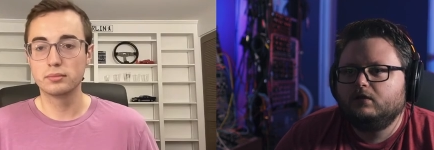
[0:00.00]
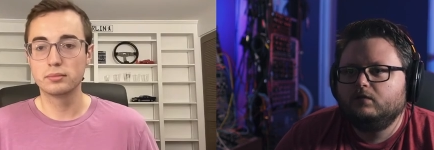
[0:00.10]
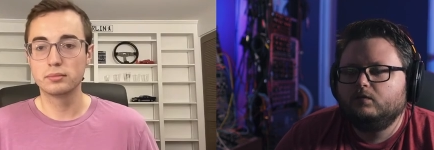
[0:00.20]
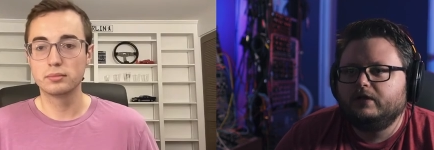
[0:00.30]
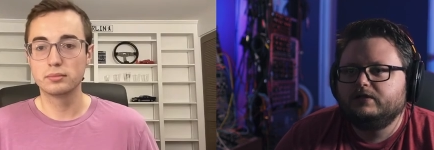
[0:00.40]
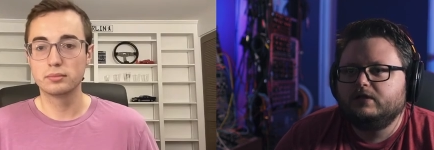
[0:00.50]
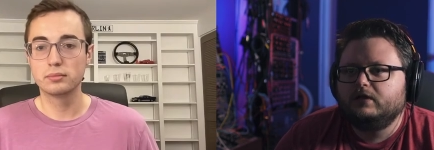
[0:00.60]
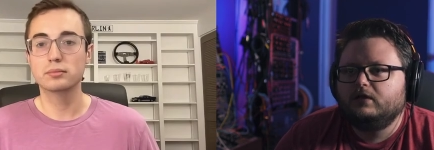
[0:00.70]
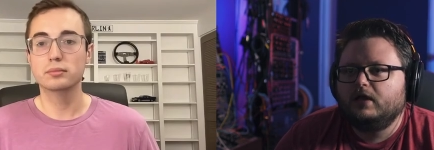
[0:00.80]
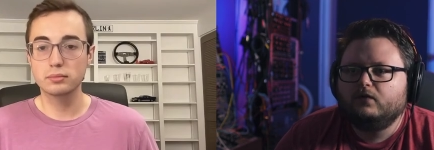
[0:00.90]
Speaker 1: but it's
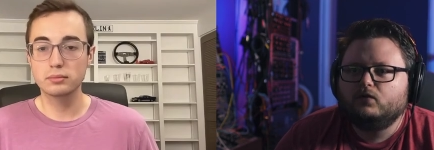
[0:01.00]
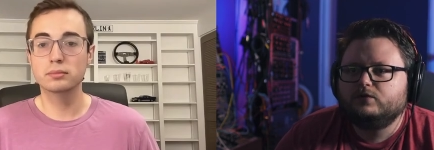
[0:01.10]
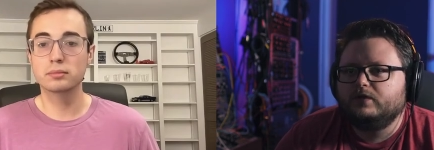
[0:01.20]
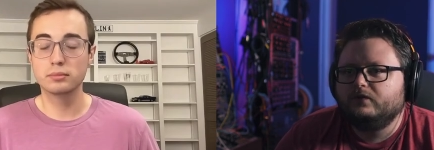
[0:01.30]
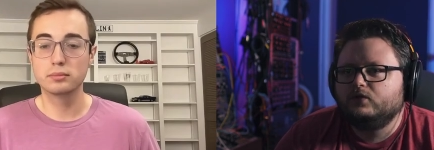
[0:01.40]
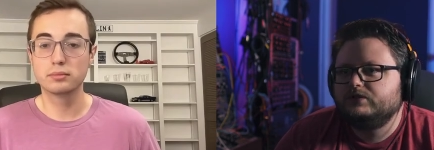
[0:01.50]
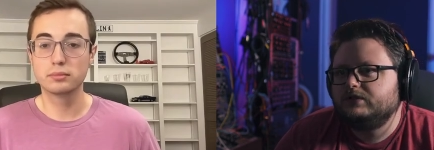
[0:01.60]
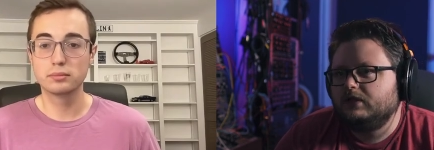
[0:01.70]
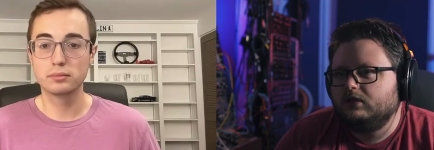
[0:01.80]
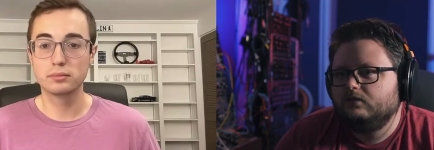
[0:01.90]
like A versus B versus mm
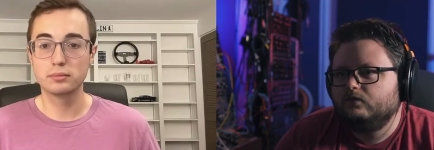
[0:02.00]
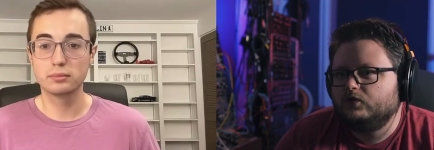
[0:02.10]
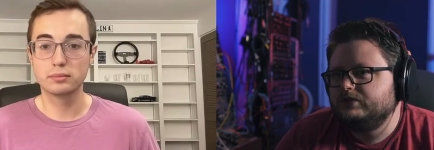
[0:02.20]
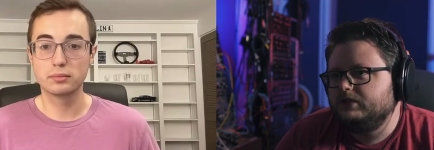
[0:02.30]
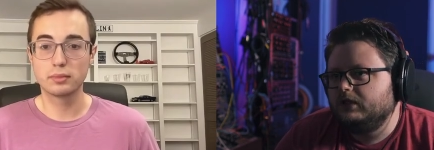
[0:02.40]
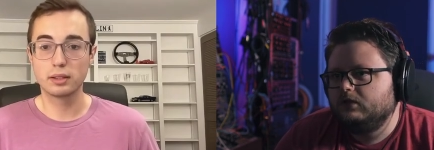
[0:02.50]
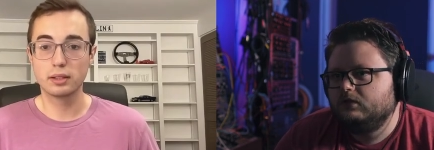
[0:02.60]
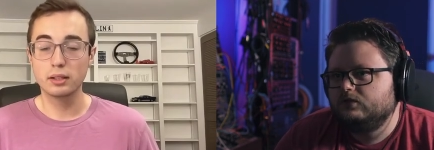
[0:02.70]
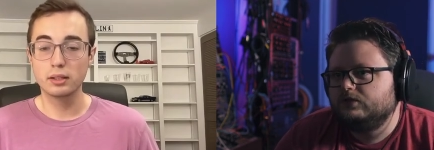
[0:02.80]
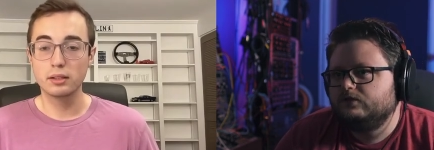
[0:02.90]
C versus D.
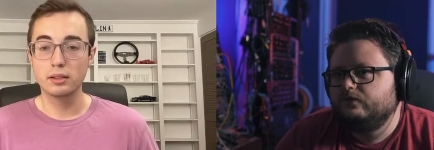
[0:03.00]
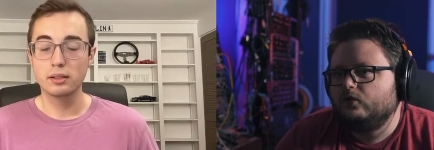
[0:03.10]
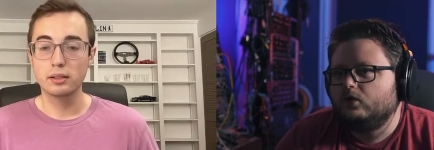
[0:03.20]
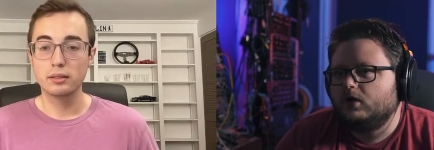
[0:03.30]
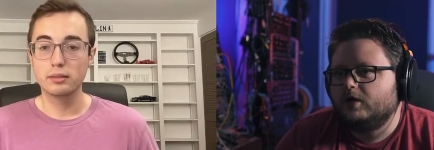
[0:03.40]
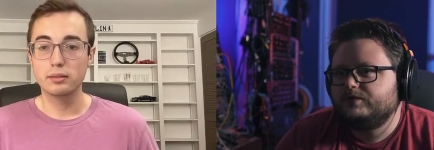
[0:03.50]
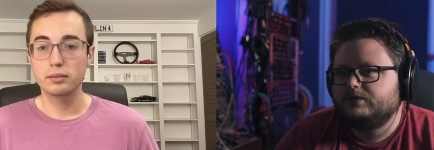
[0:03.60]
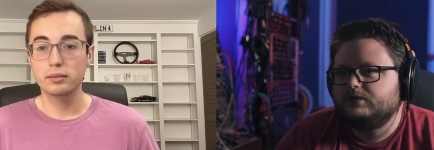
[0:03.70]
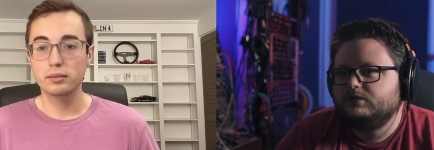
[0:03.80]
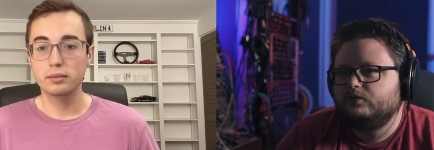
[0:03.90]
So there's four
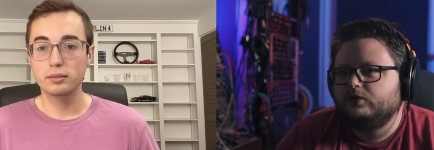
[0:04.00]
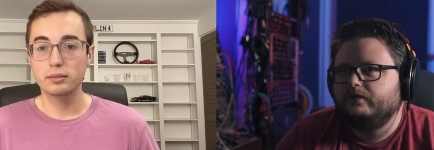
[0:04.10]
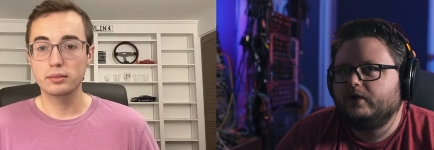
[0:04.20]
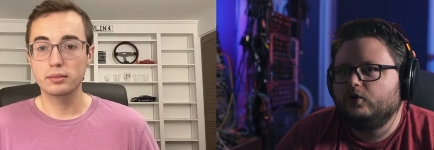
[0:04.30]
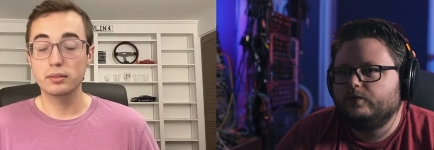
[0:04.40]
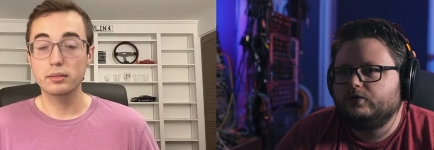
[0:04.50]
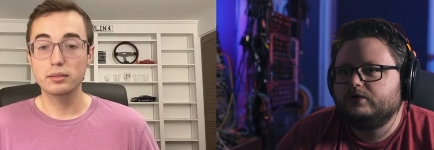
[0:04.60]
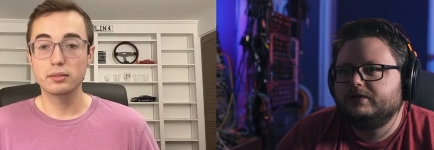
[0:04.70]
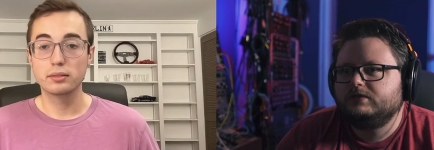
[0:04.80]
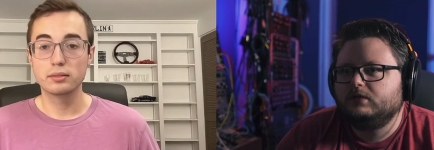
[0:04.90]
options per the variable you're
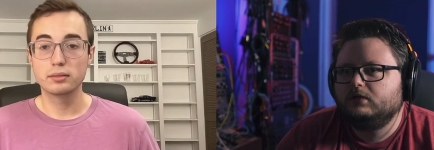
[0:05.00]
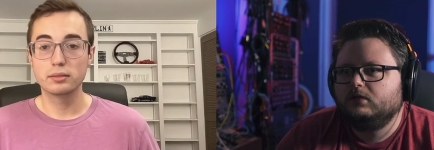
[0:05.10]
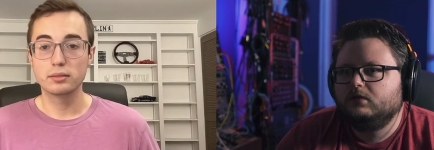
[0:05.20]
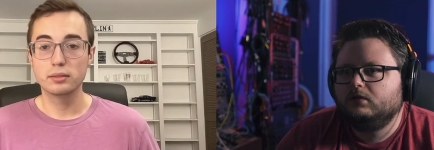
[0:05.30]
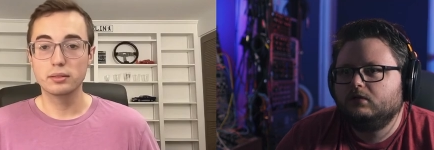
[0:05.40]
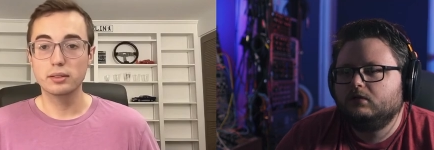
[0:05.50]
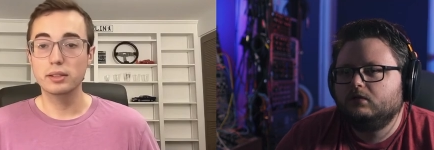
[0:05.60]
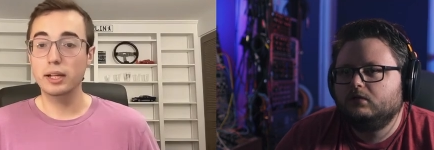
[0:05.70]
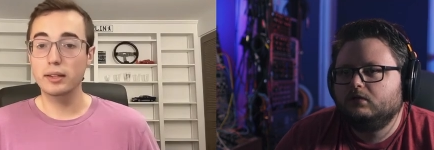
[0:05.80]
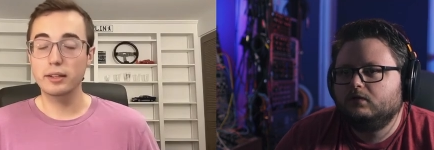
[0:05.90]
testing.
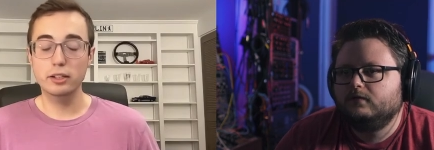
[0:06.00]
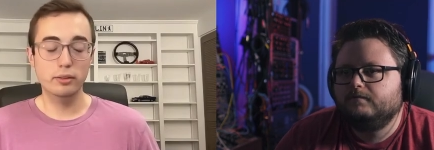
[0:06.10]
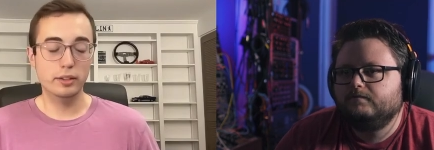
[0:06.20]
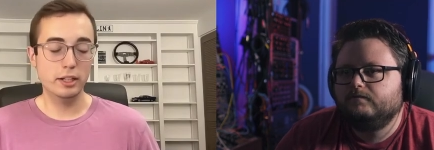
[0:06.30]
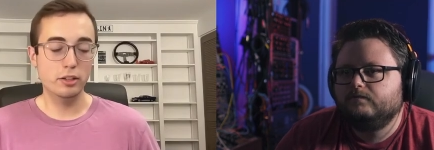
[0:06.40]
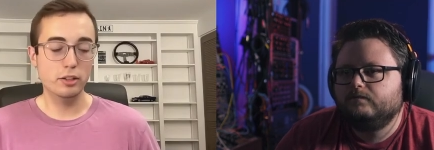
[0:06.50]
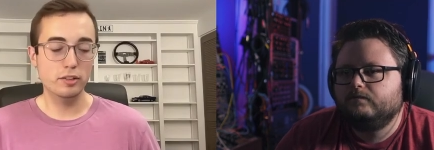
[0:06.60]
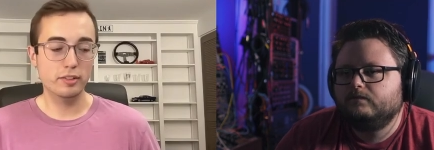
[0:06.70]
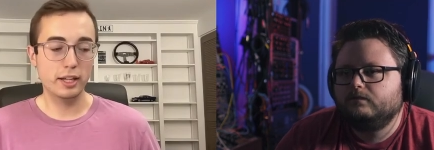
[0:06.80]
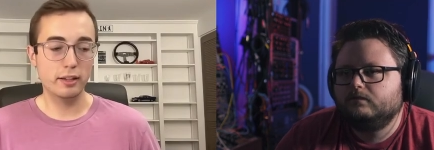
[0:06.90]
Speaker 2: Yeah, then you
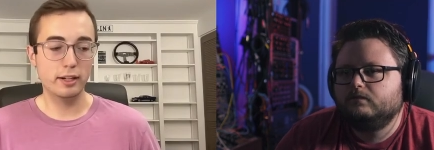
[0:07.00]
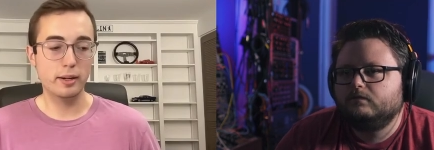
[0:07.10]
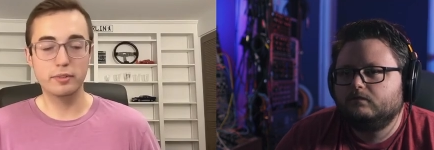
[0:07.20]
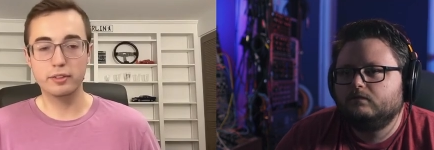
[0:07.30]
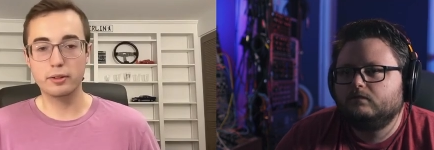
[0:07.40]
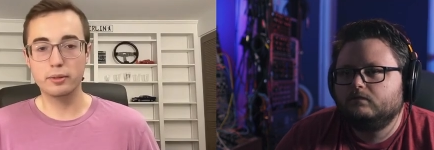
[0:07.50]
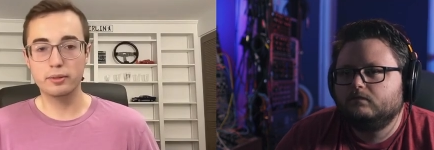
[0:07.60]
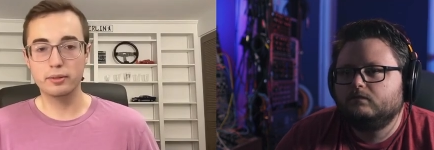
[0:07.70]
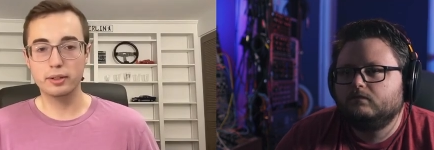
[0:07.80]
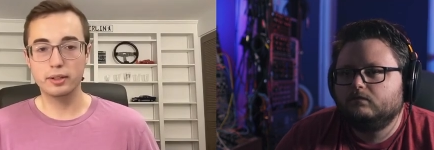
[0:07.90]
then you could just scale it up.
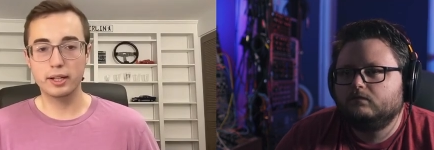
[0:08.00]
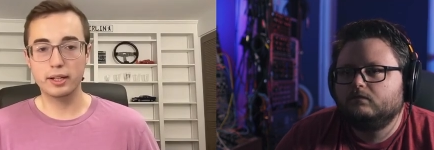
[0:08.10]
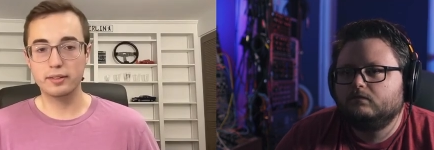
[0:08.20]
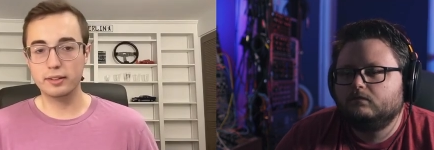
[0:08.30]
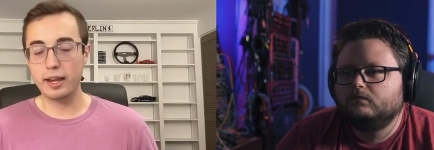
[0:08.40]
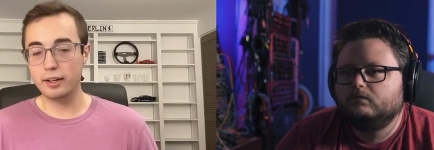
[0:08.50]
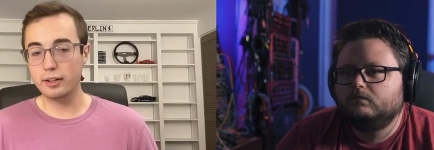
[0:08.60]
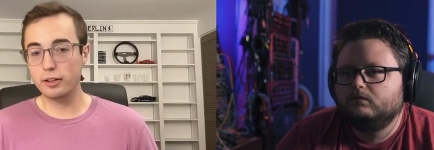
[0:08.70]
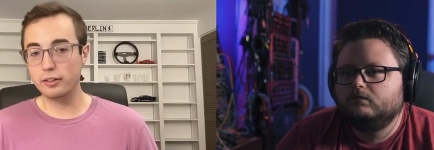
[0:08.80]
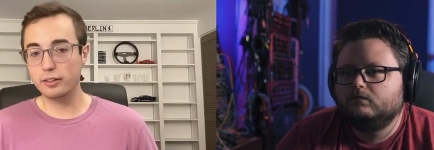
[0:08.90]
So like I
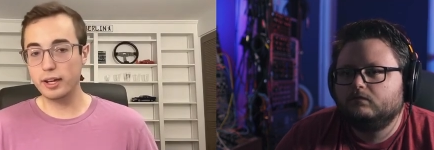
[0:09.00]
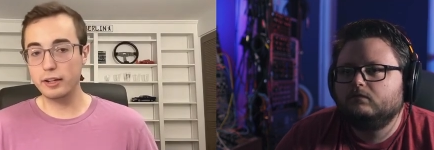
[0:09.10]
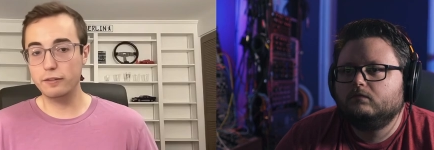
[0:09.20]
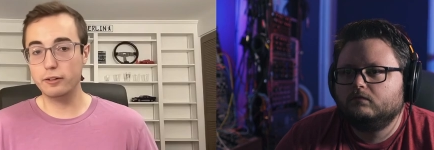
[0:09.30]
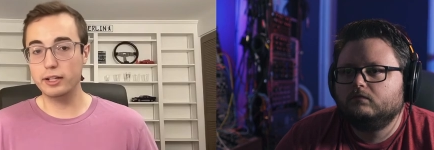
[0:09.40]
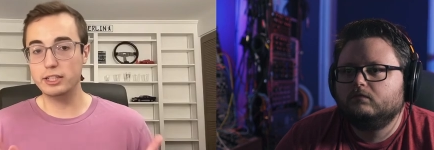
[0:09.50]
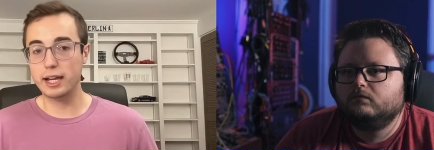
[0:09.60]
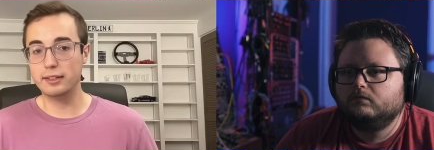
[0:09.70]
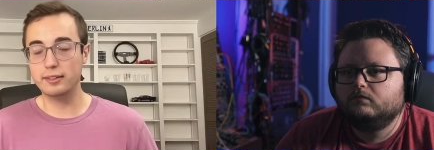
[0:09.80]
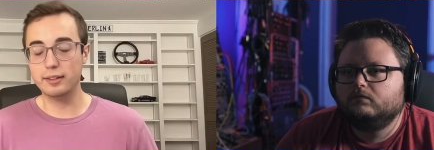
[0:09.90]
said, ten dollars a day
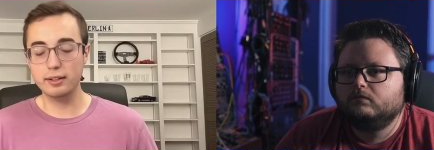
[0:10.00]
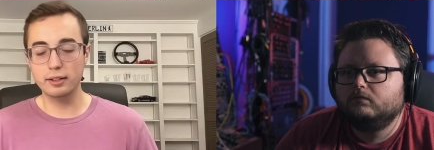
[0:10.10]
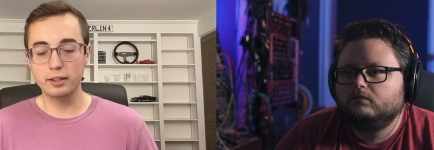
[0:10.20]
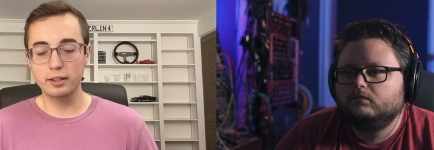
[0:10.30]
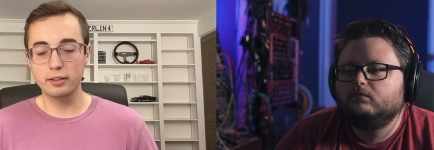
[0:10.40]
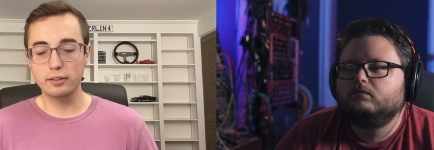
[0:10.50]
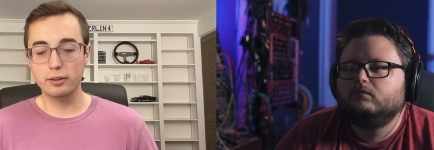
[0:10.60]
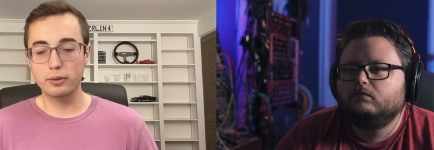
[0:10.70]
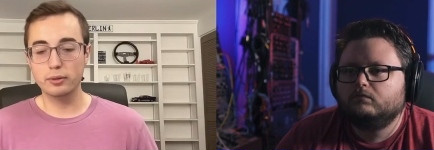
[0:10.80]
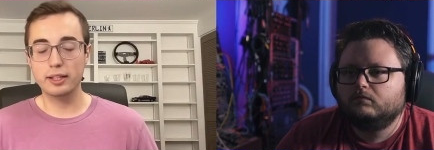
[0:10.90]
for each ad set.
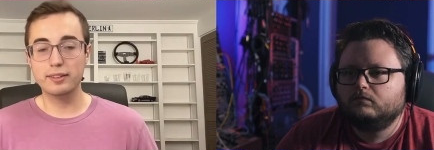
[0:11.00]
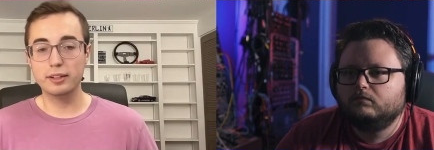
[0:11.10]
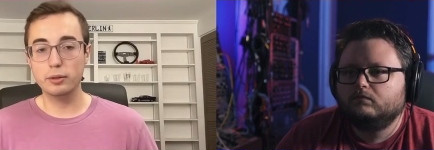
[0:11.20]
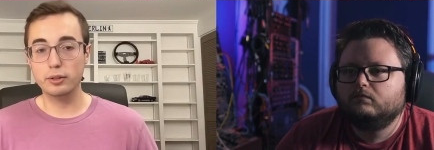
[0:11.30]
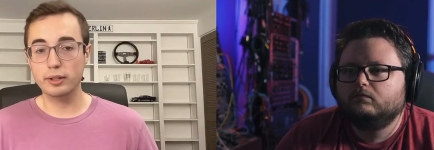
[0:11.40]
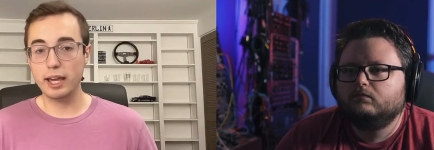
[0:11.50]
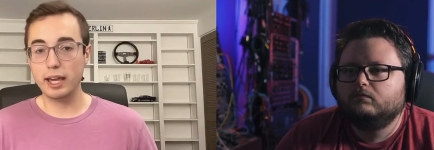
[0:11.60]
So let's say you were